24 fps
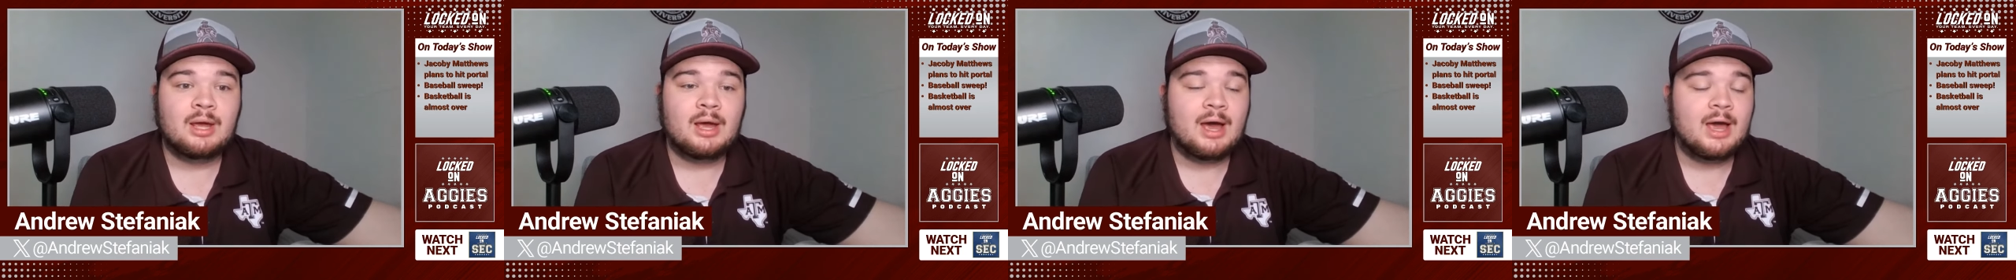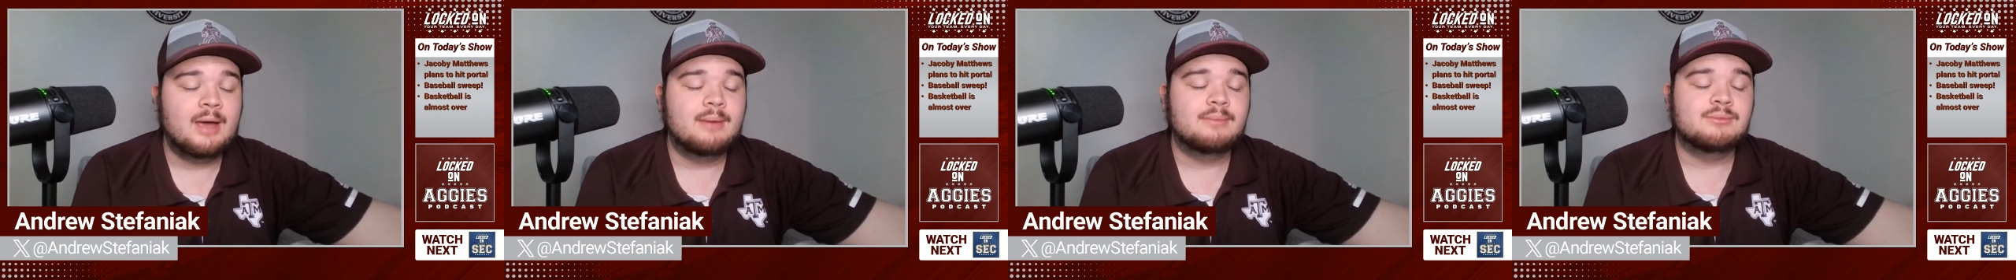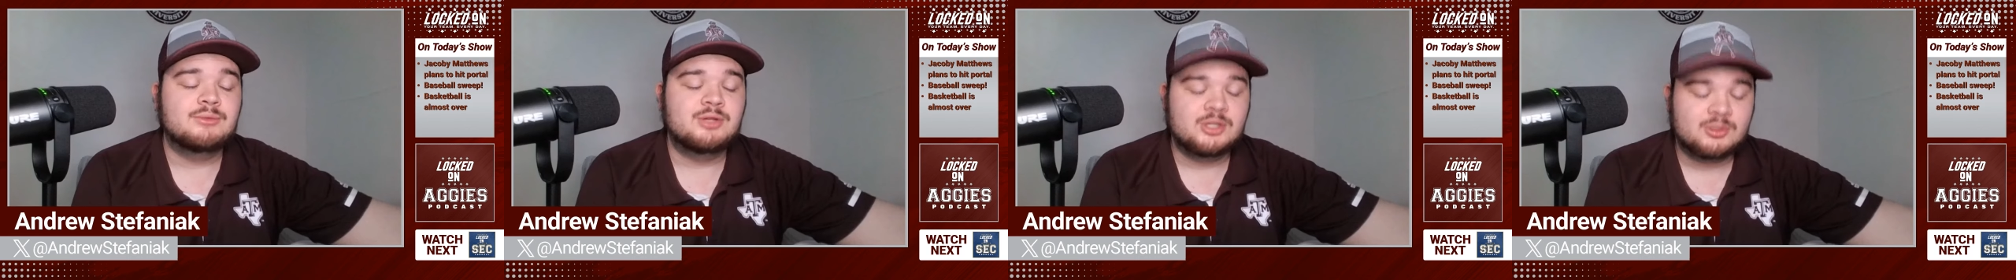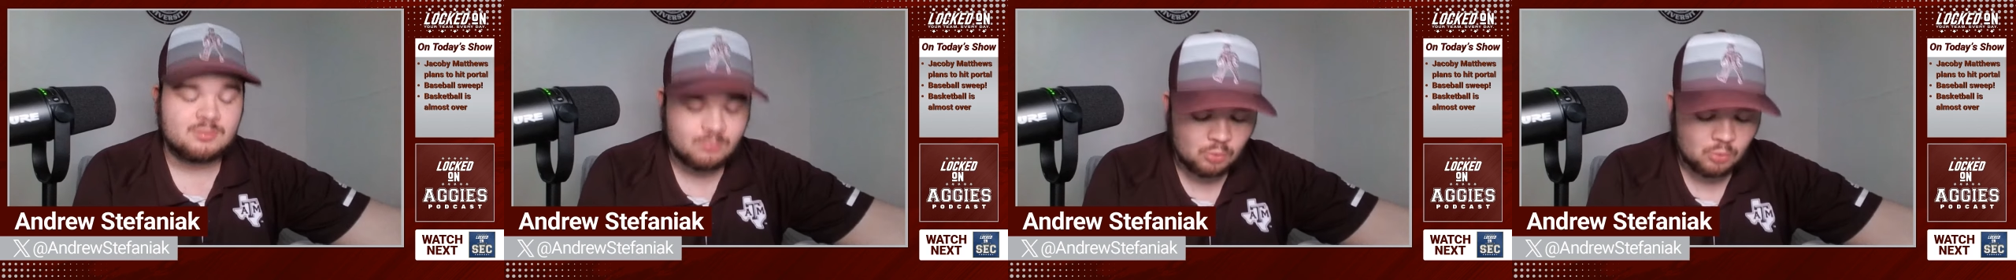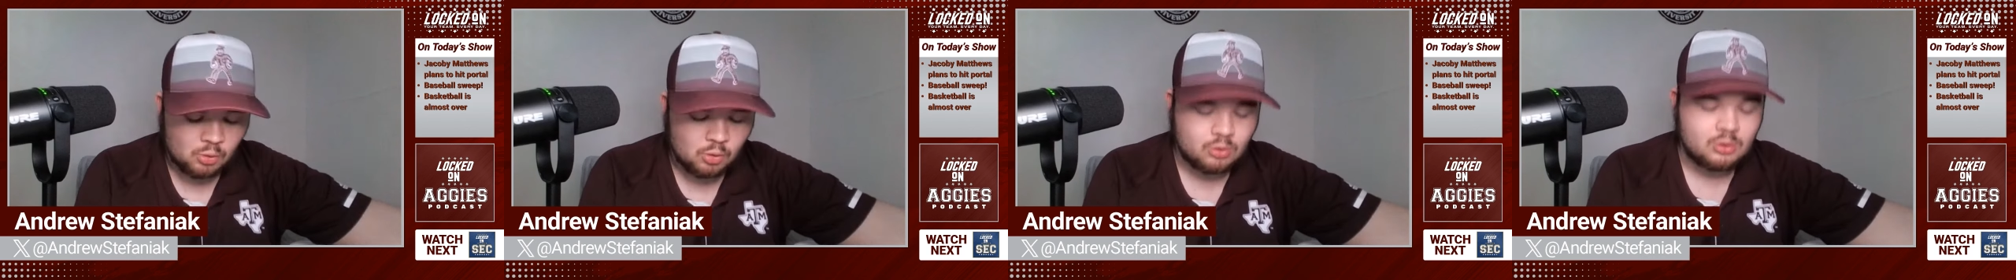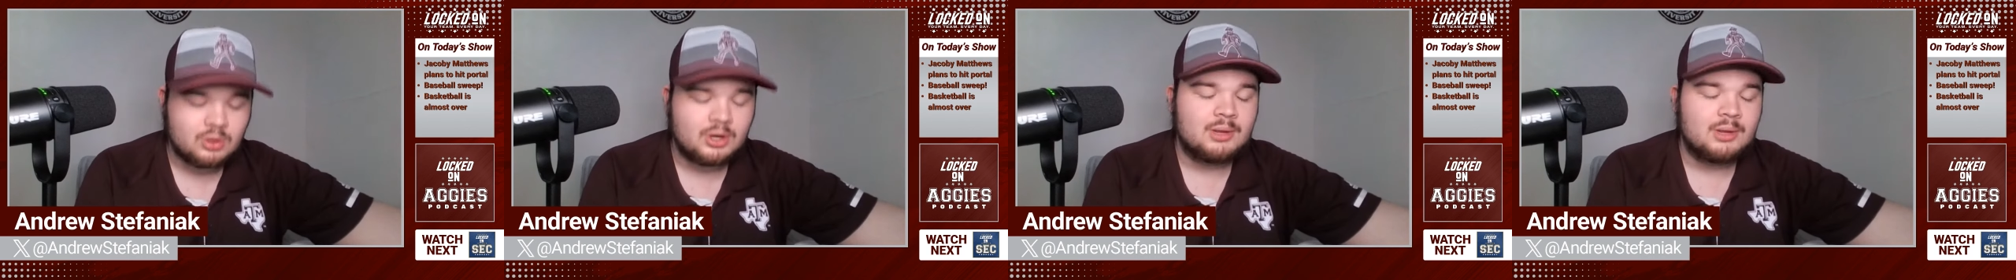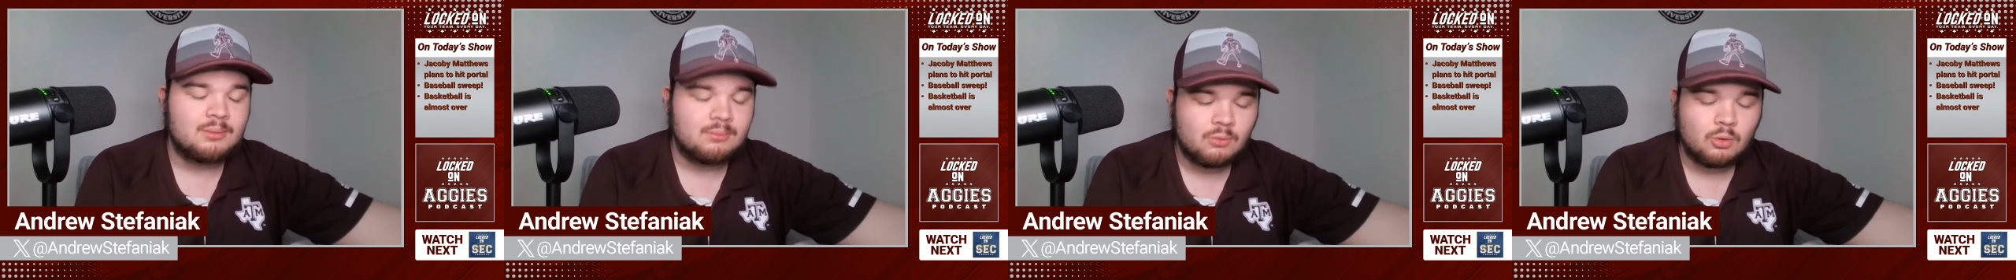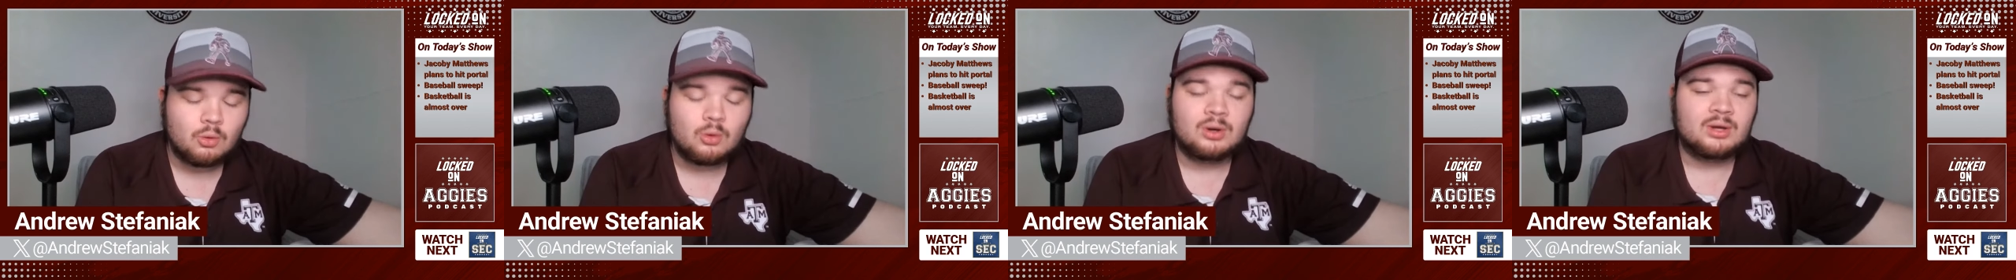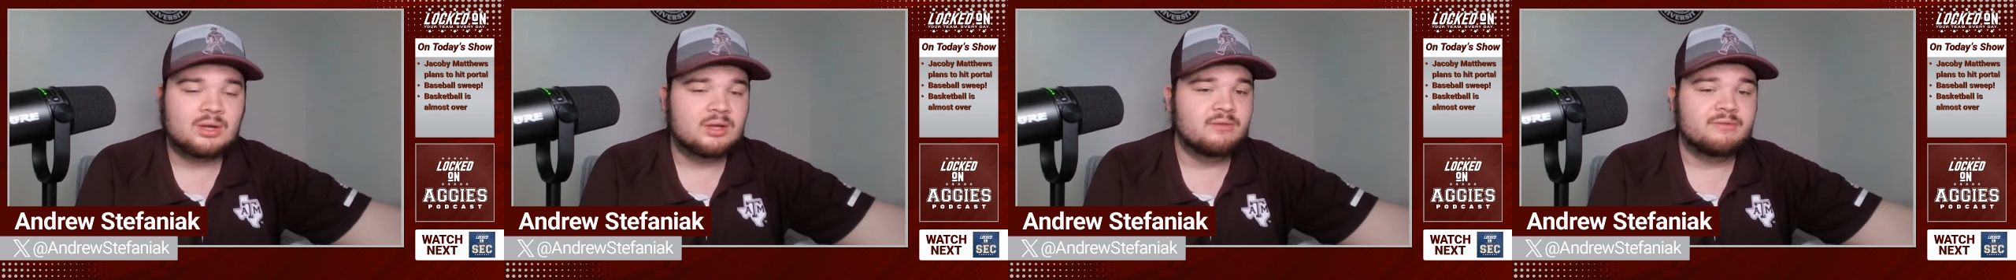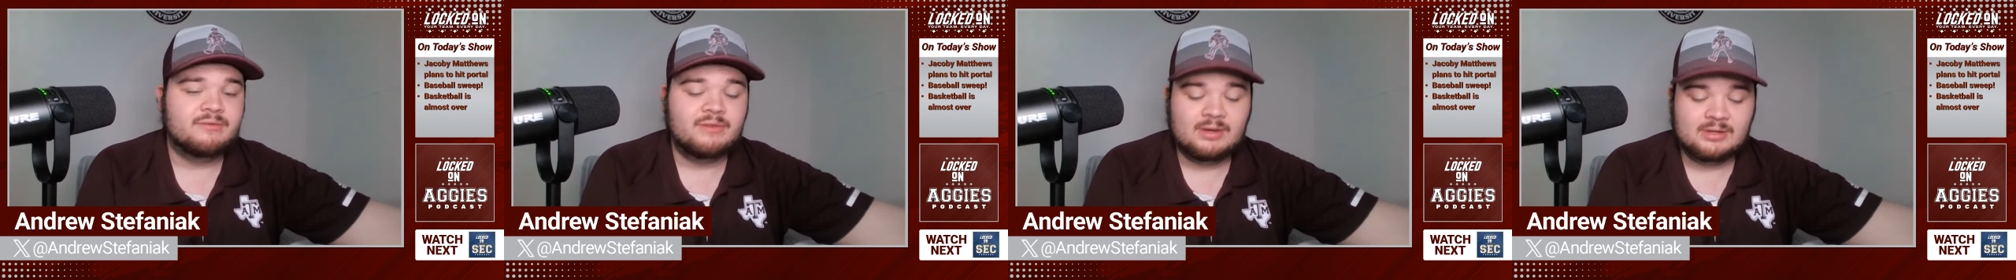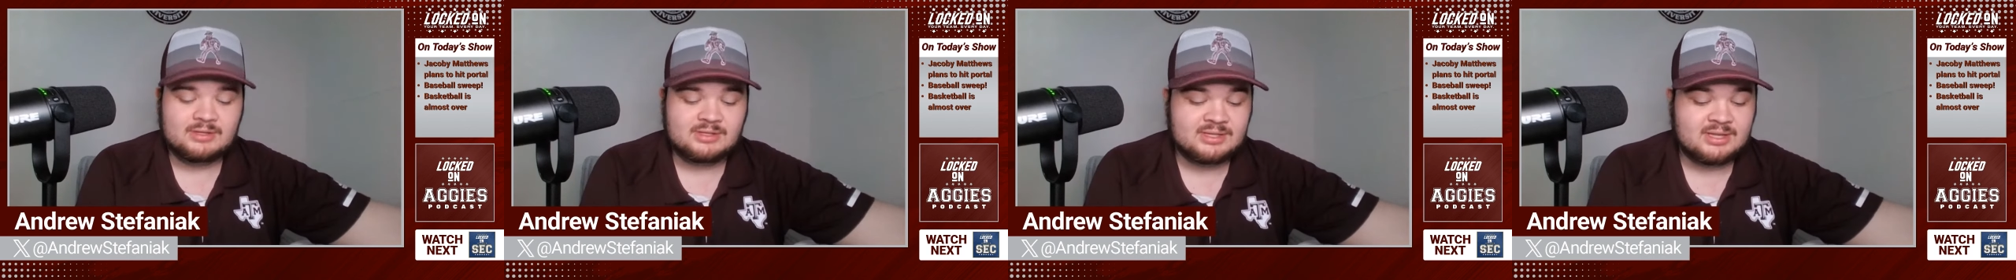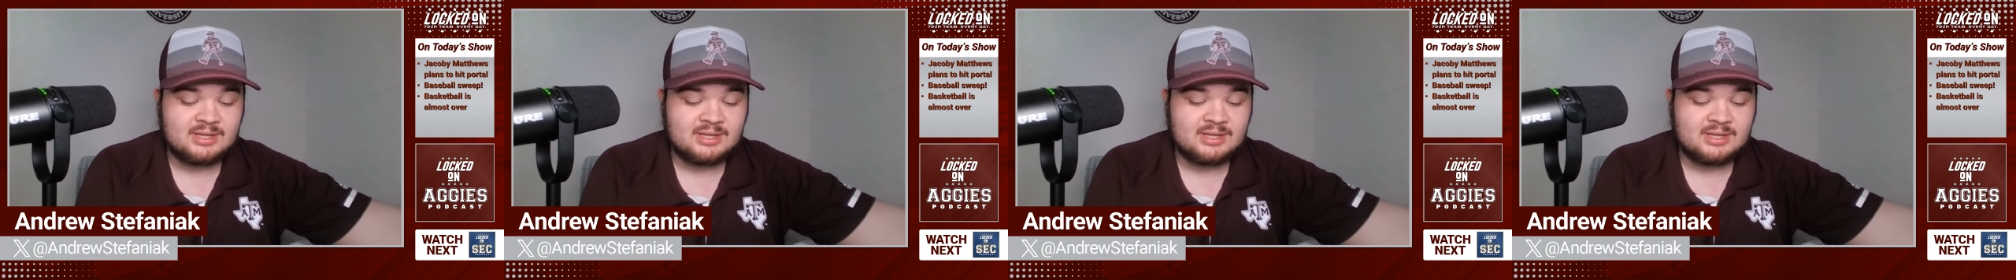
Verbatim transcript: I am just more and more convinced